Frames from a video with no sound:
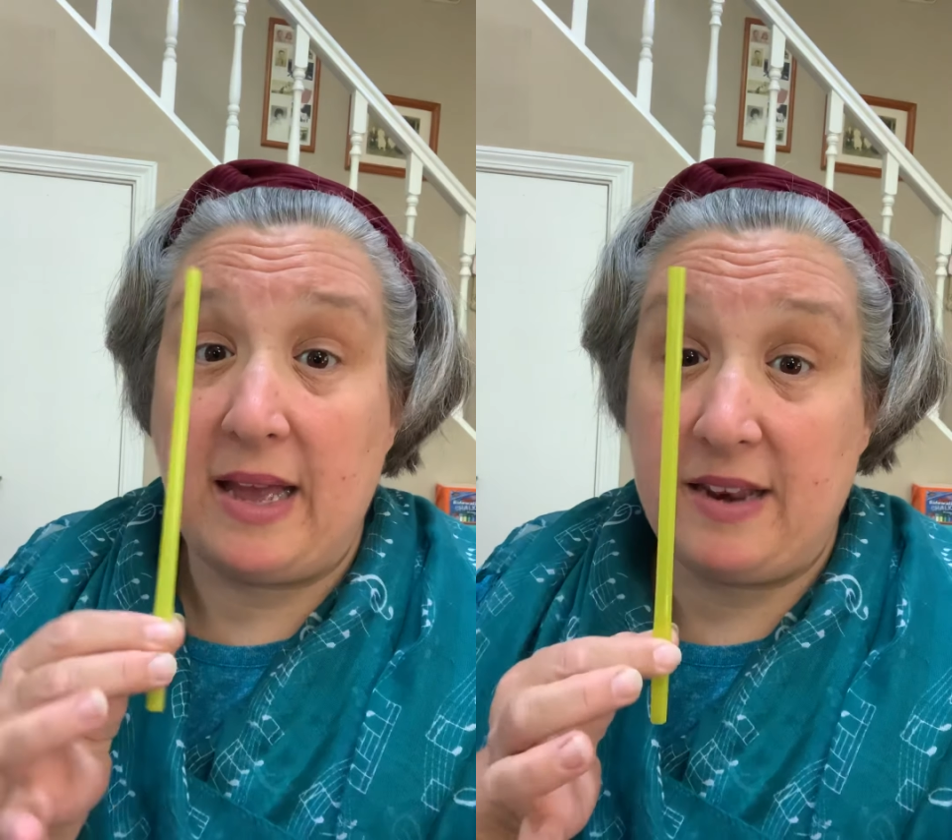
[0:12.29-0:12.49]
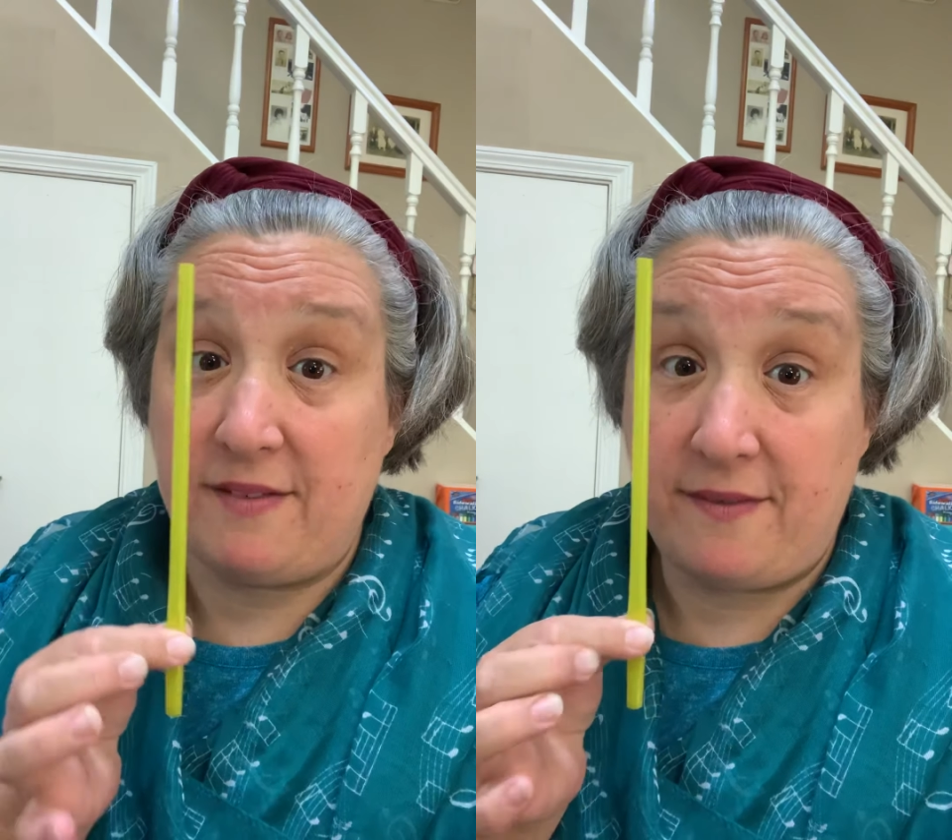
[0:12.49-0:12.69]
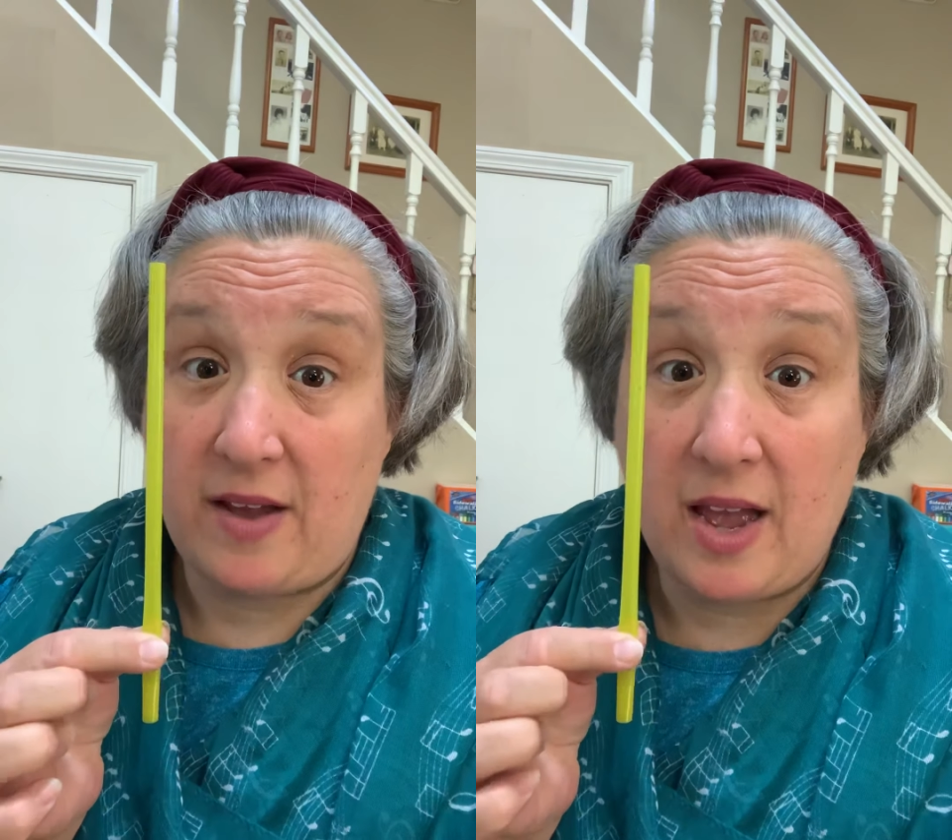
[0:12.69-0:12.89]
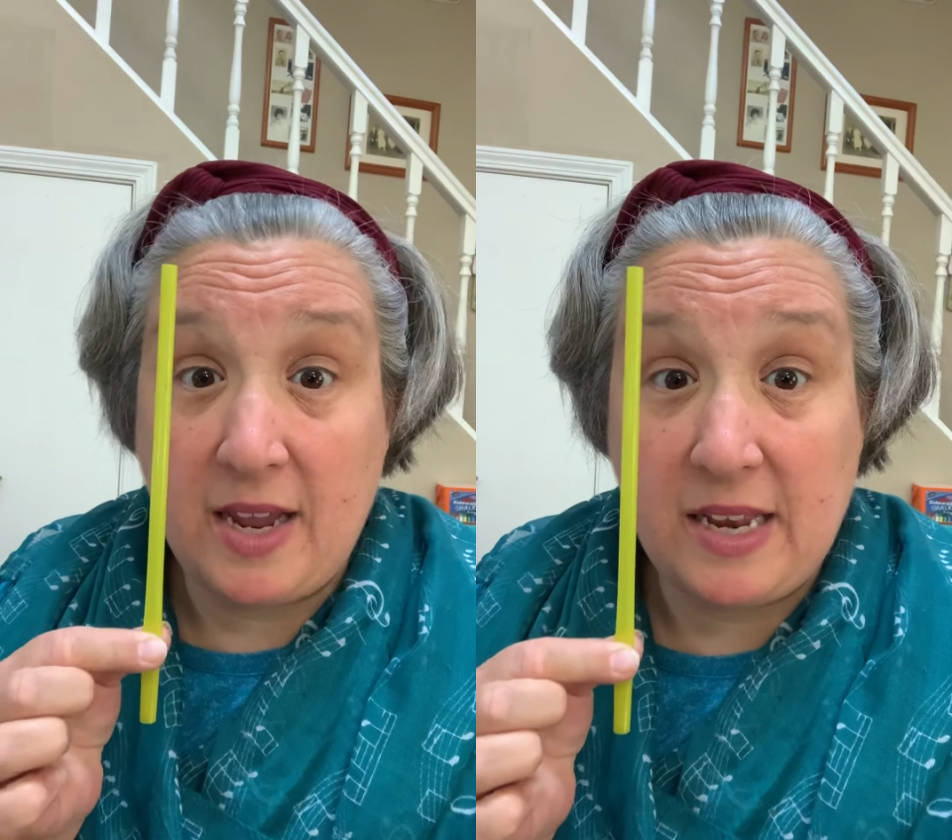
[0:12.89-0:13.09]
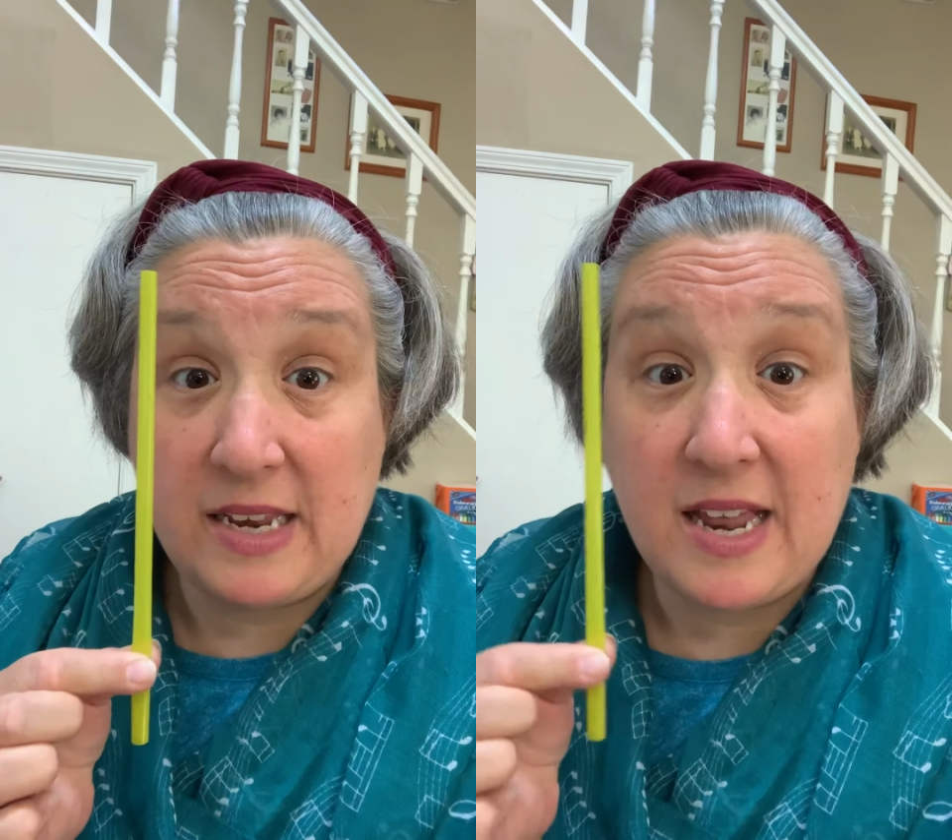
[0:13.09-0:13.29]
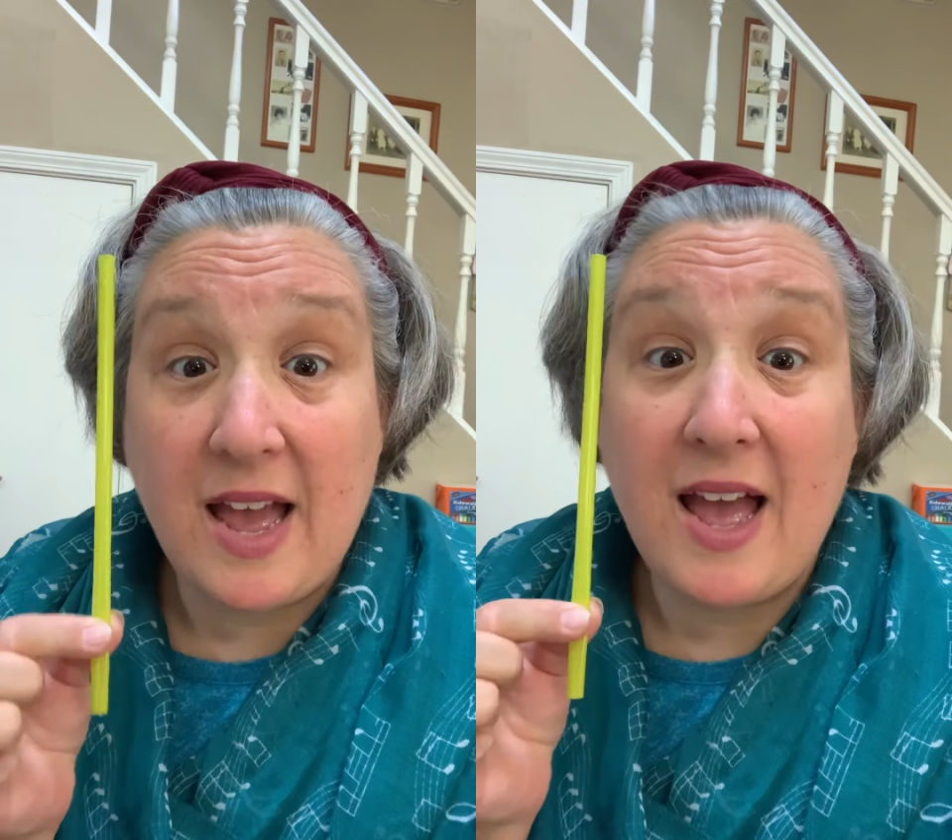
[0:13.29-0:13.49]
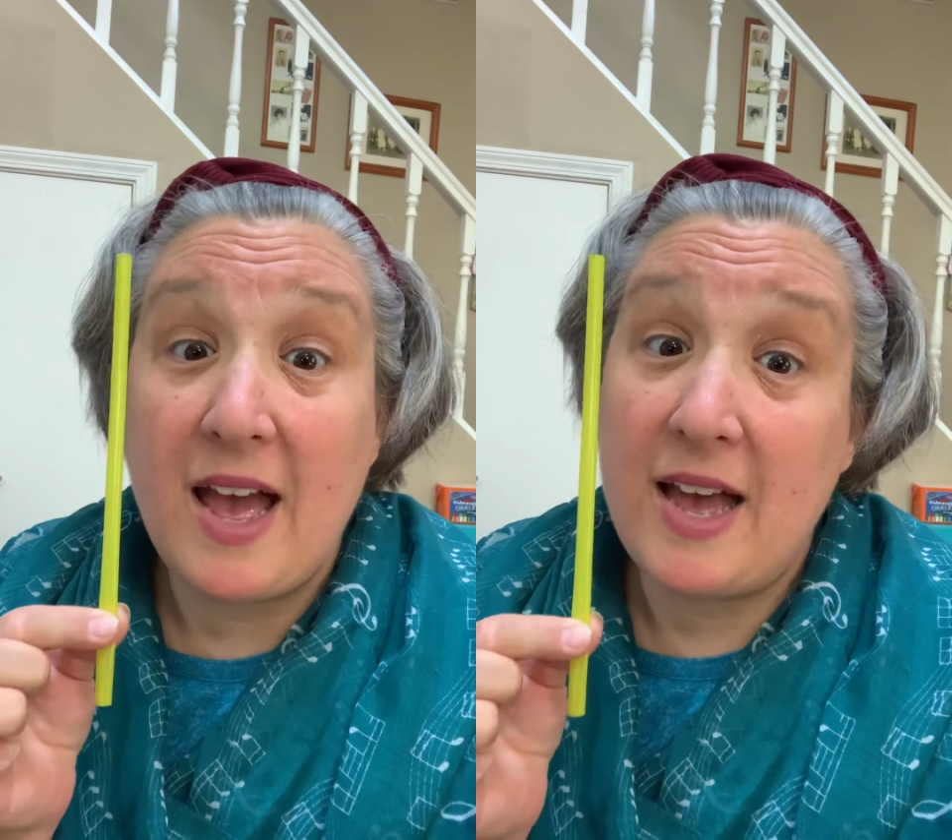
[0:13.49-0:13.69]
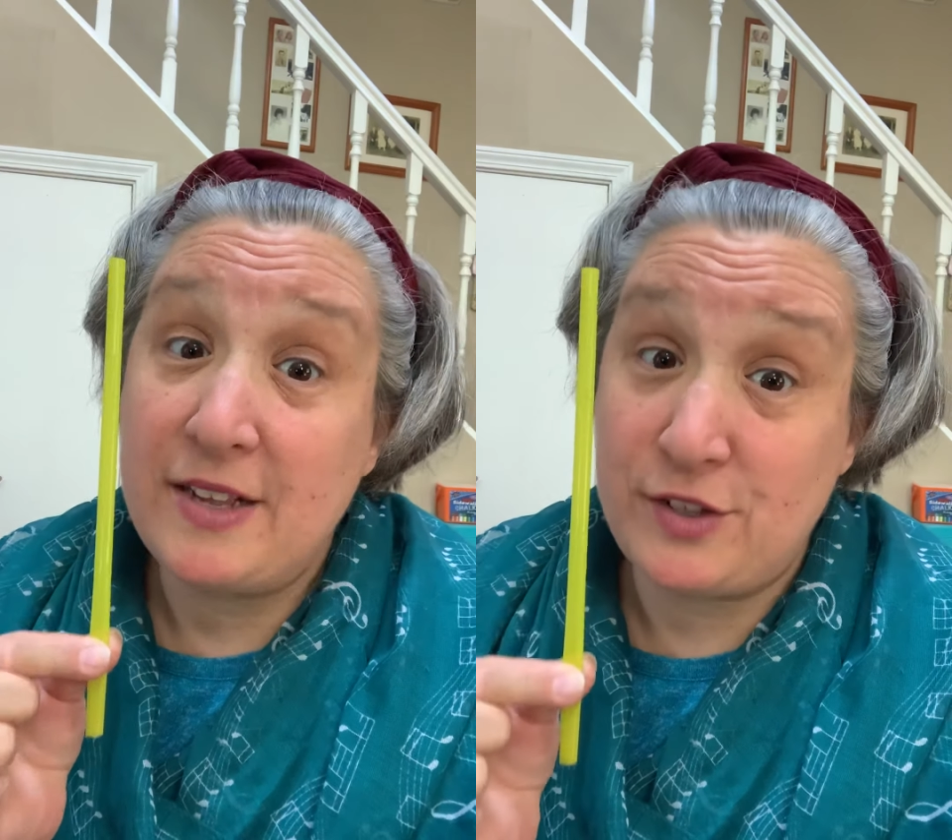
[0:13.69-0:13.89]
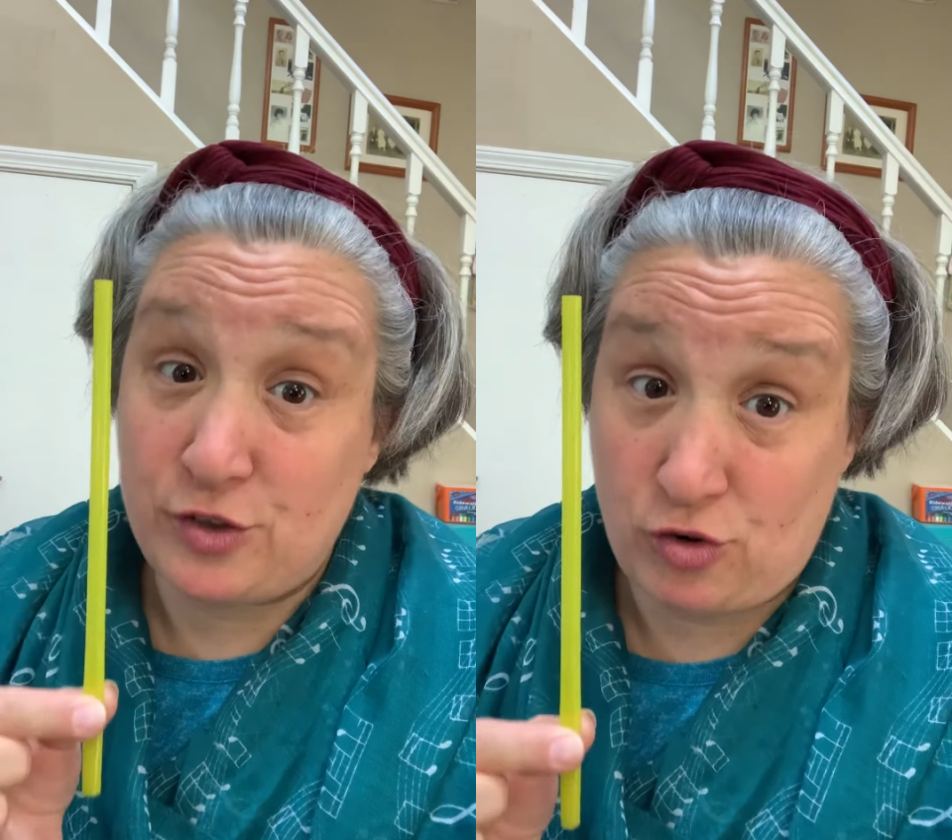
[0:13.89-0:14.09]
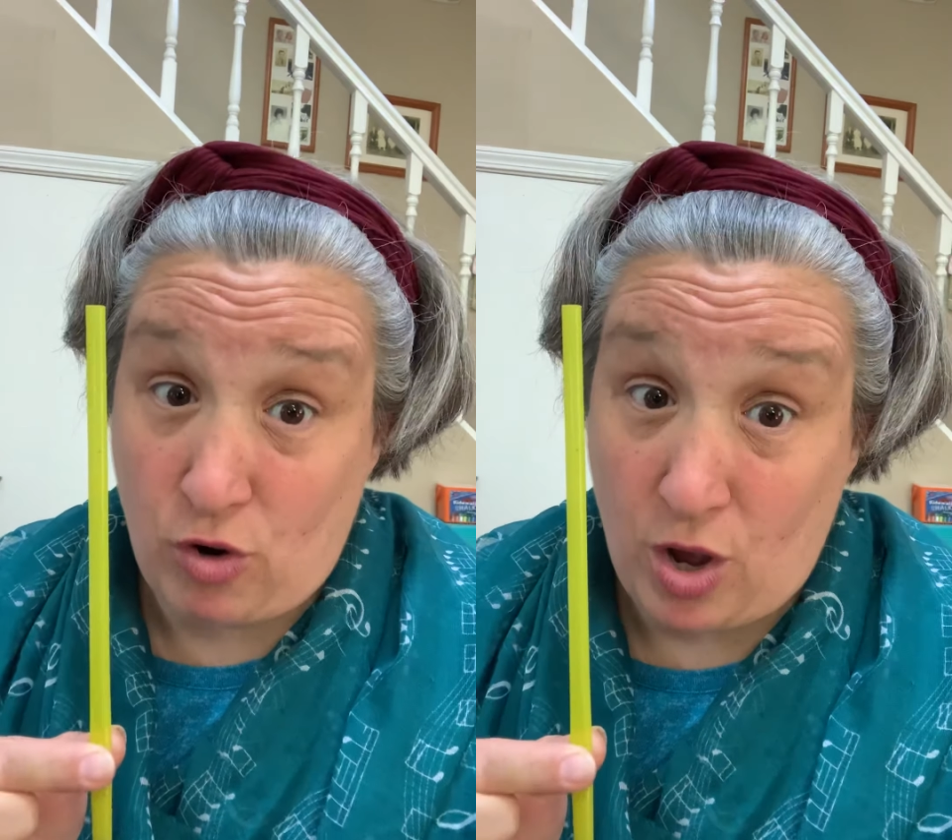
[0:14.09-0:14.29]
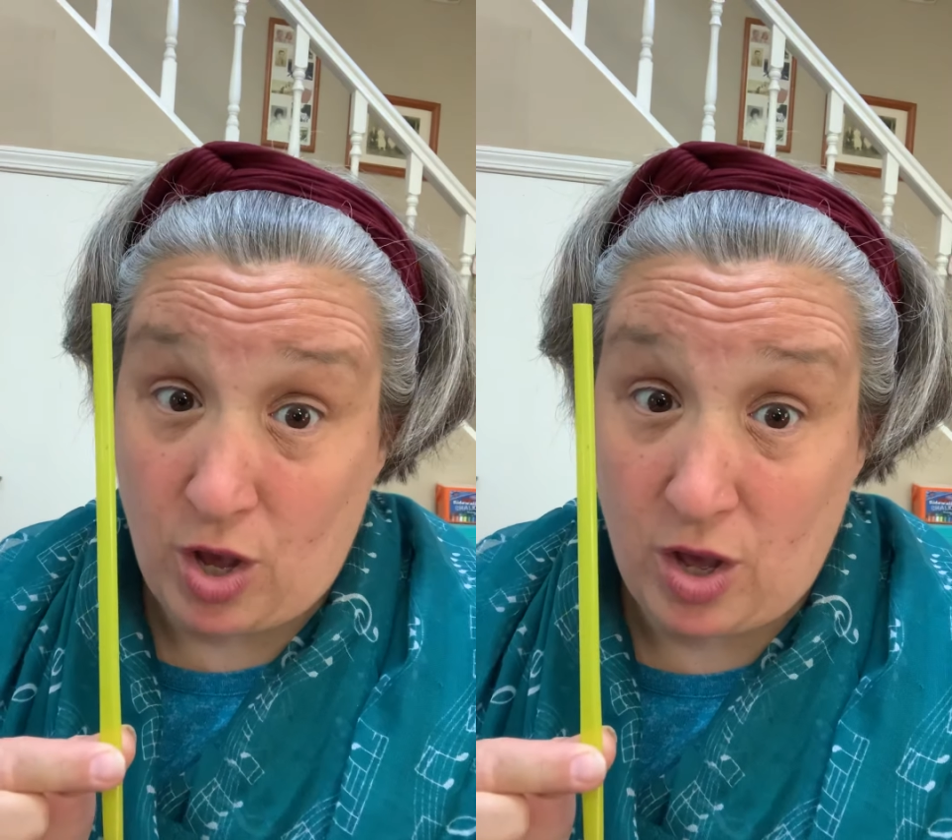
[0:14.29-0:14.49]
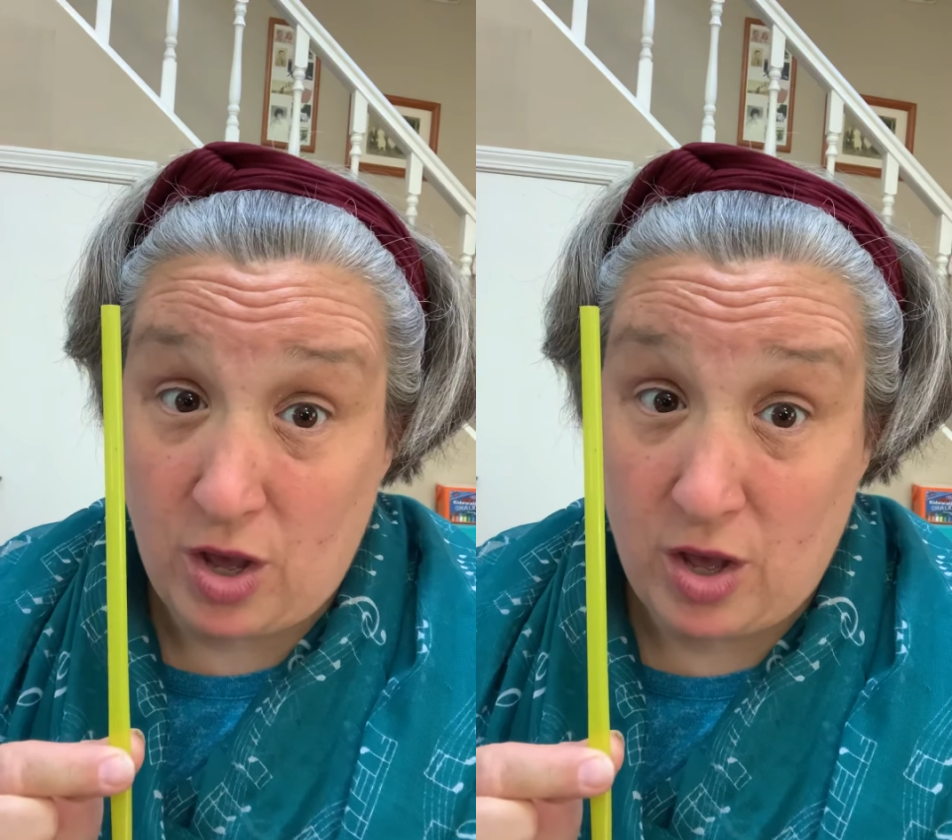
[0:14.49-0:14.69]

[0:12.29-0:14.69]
and find a straw.